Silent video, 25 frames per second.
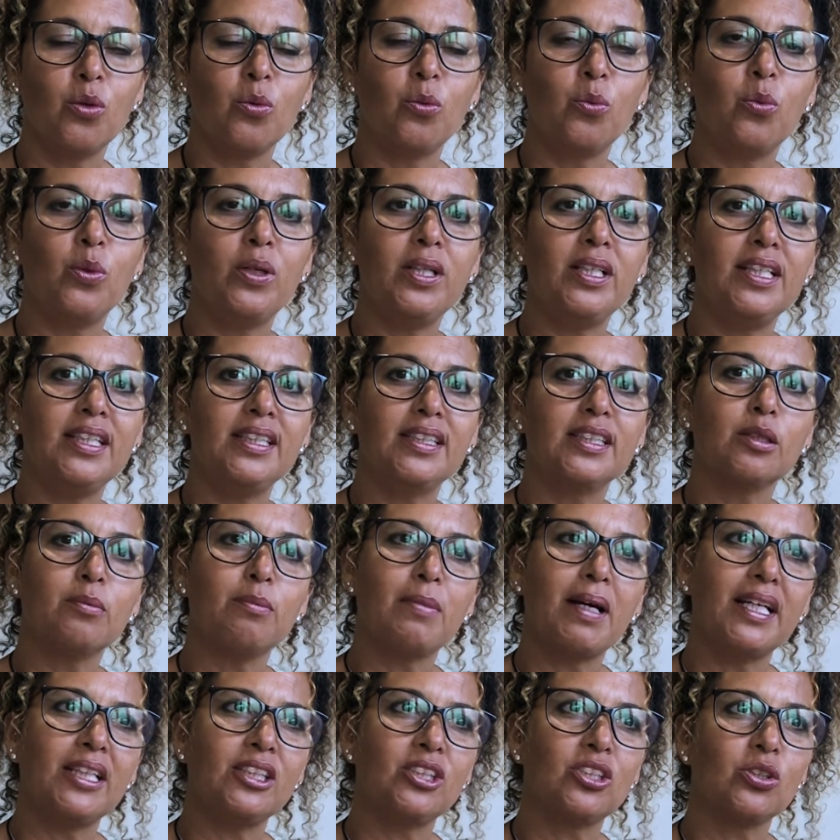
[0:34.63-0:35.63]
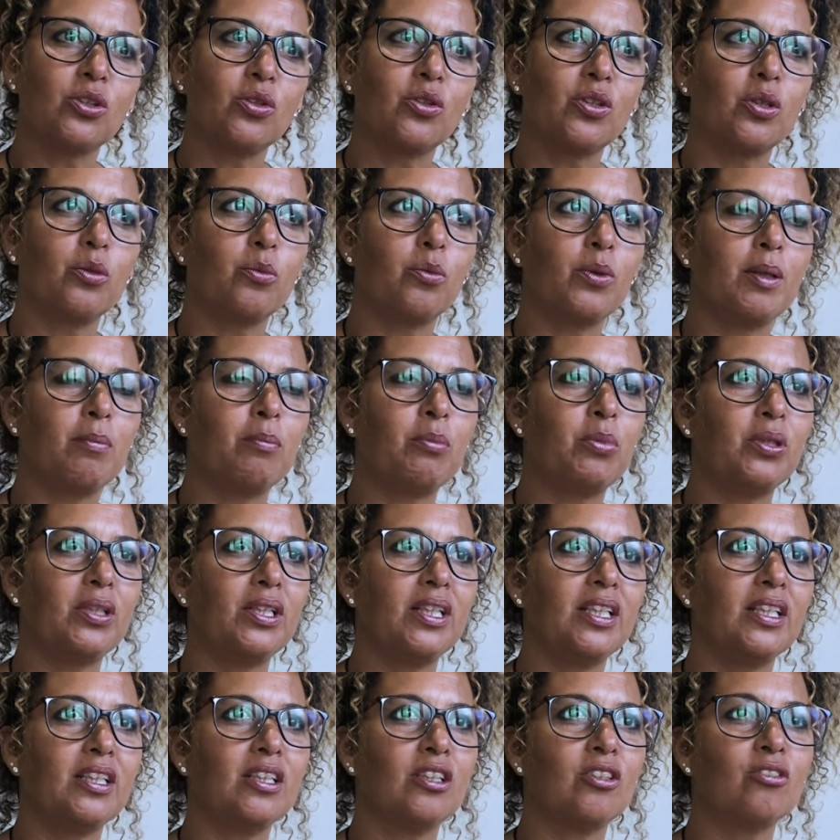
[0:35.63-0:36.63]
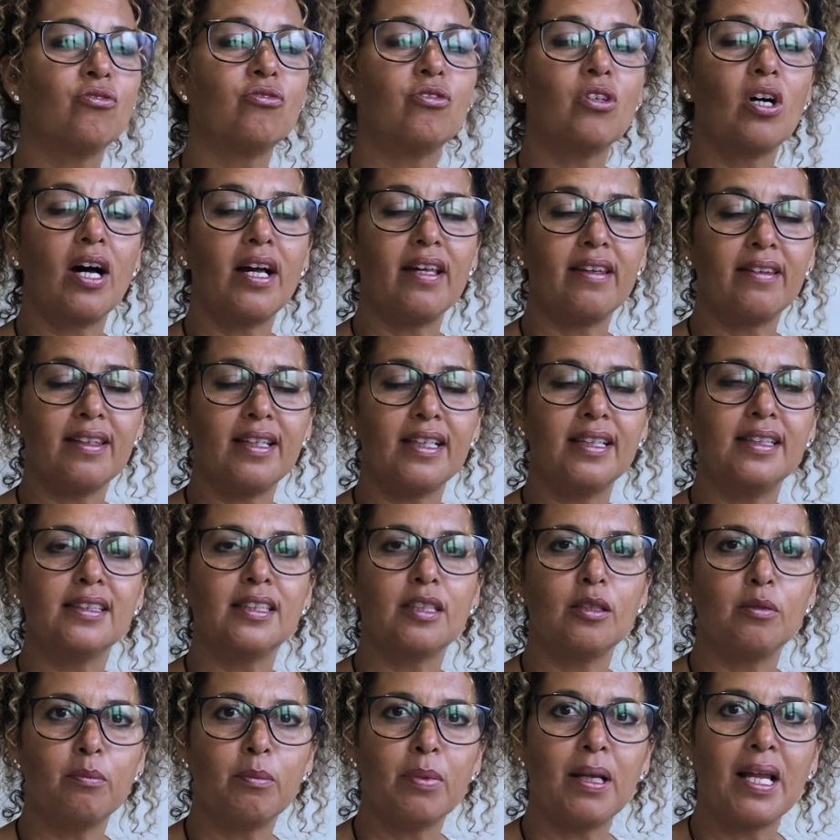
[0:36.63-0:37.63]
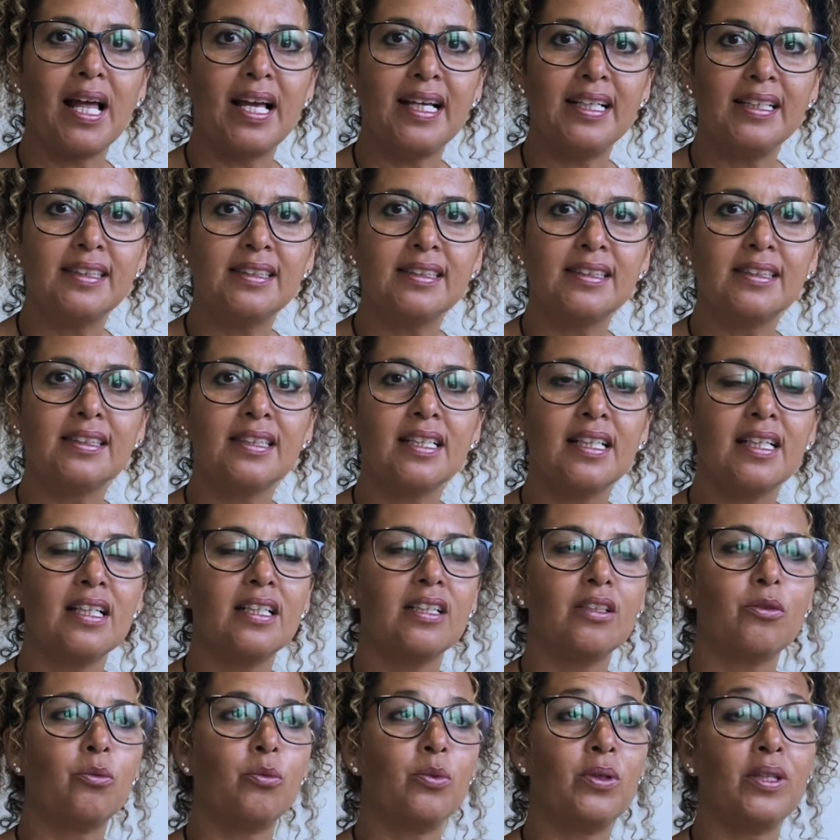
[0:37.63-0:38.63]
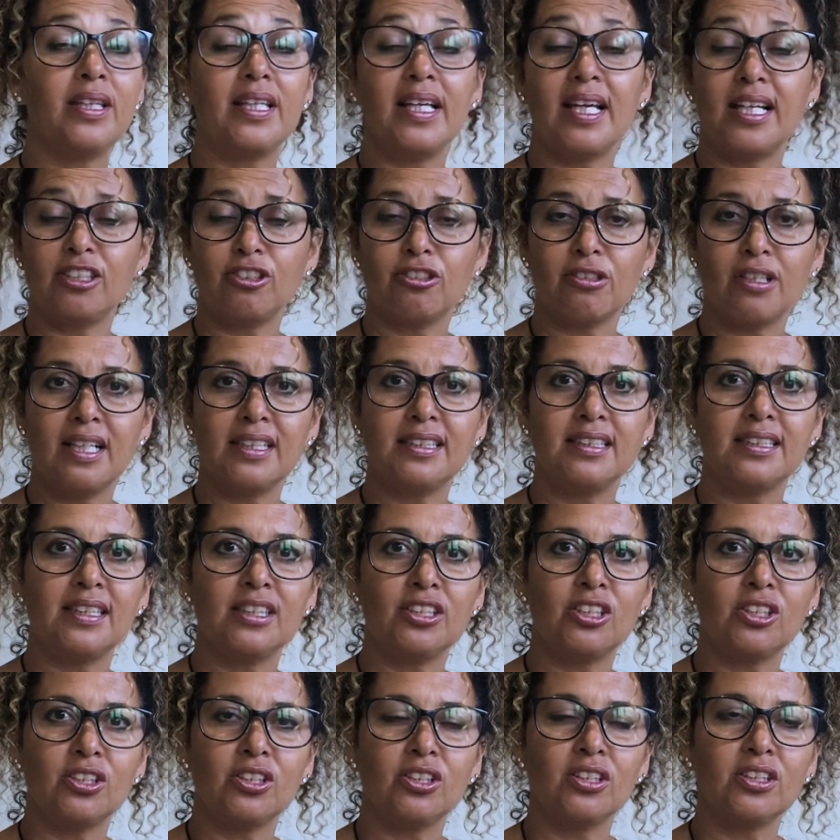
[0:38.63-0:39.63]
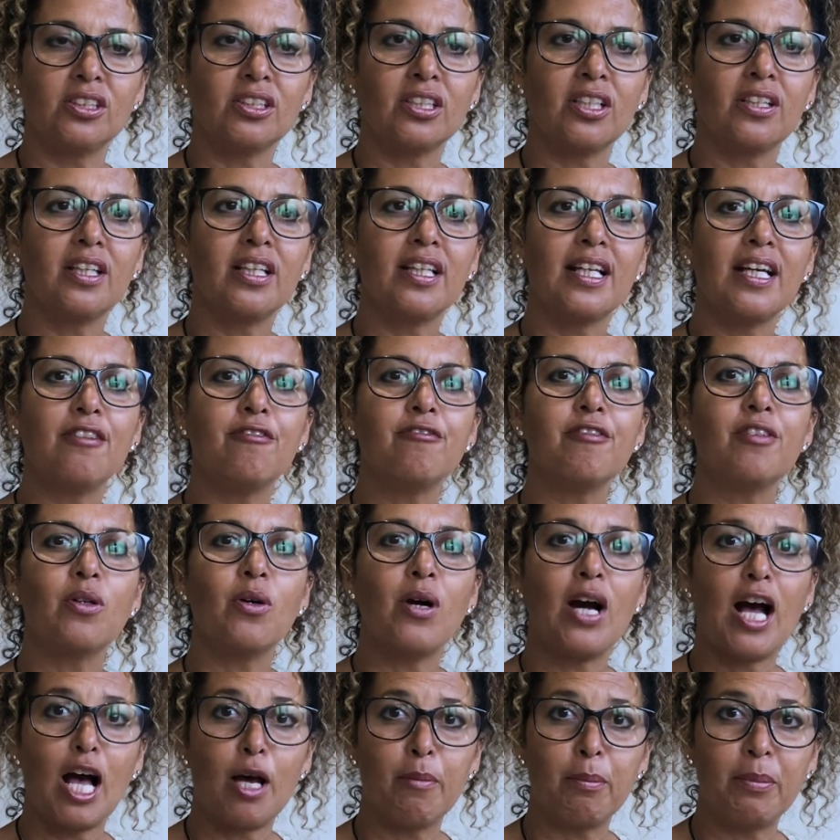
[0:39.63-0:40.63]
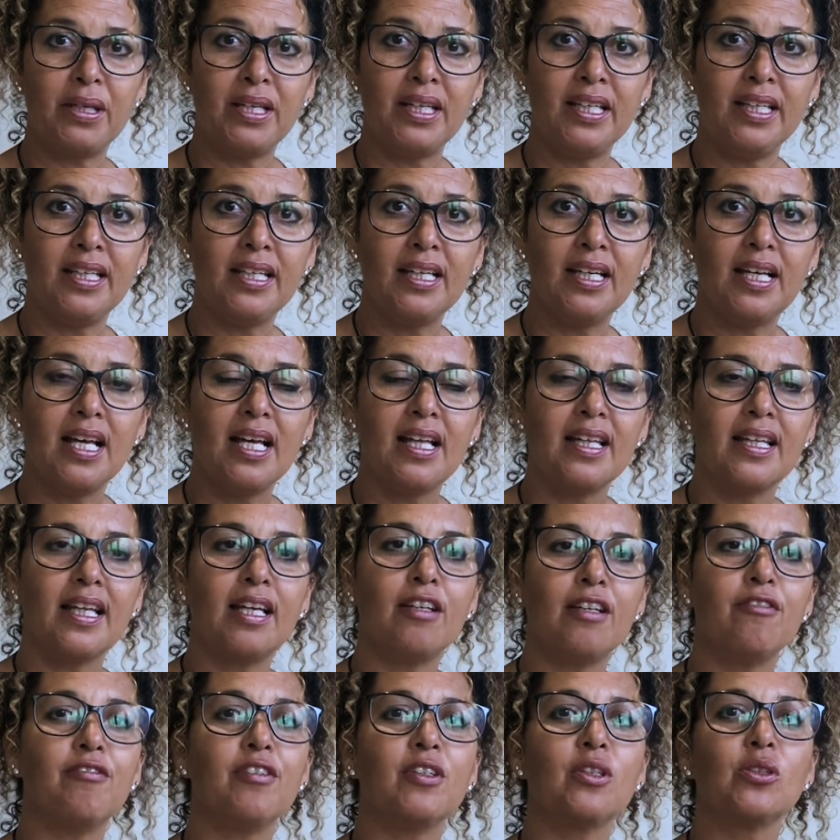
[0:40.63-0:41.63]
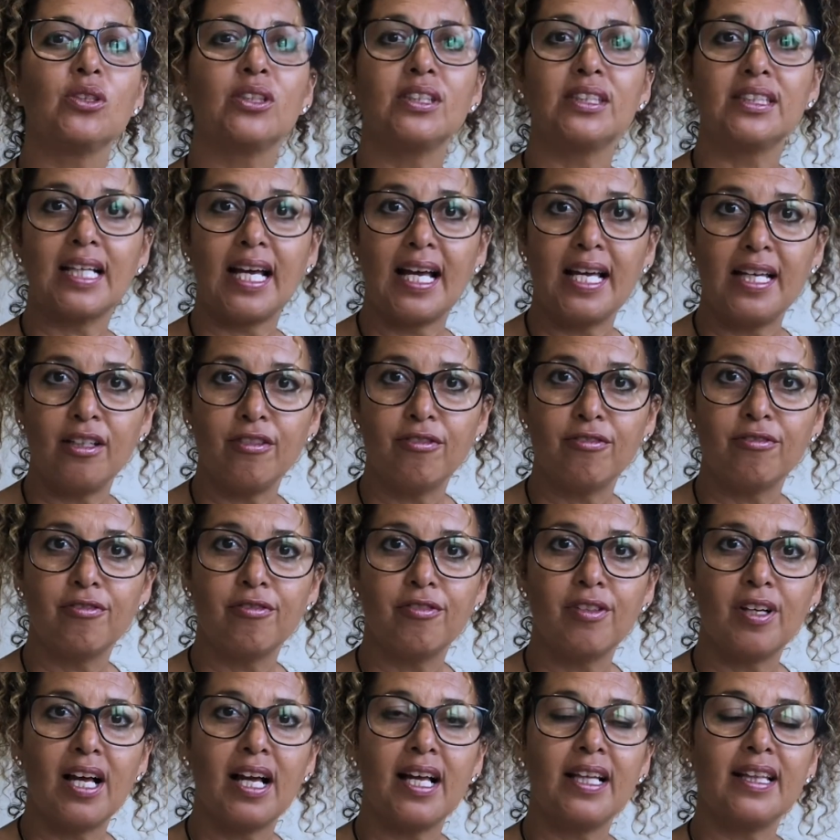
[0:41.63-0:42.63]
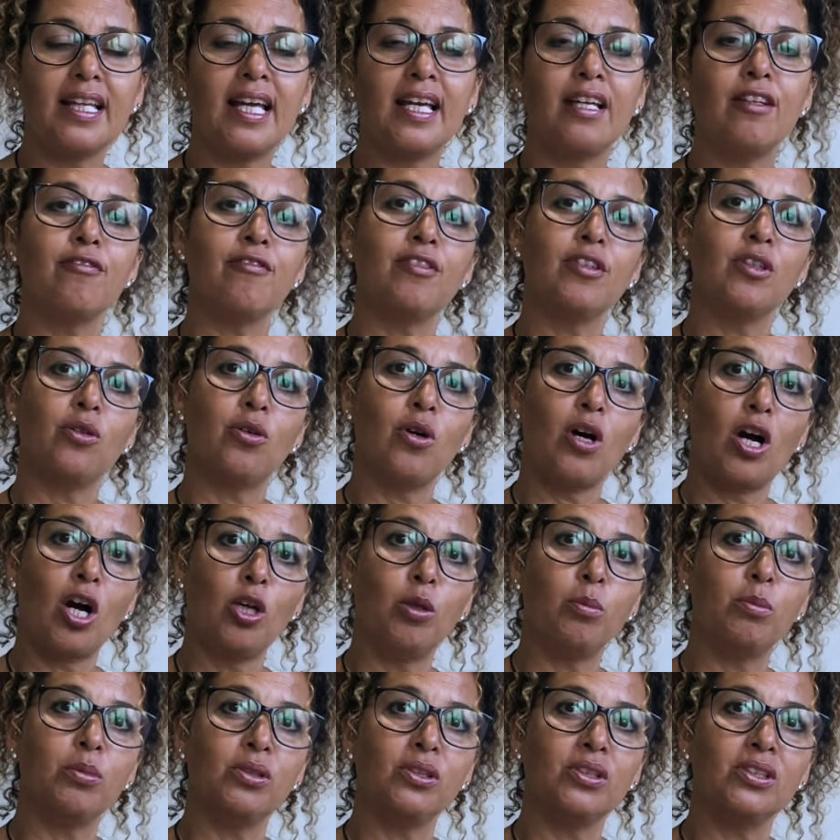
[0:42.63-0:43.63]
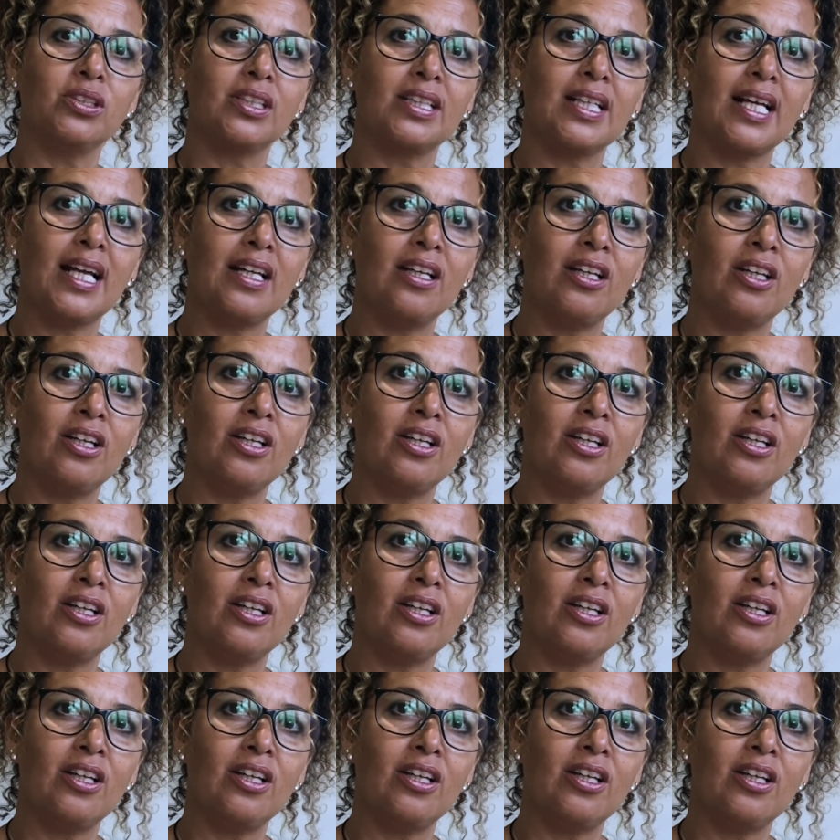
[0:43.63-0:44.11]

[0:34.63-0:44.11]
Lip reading: We need to make sure that we're putting the right things in place with their transition so that they feel happy, they feel safe, and they feel open to that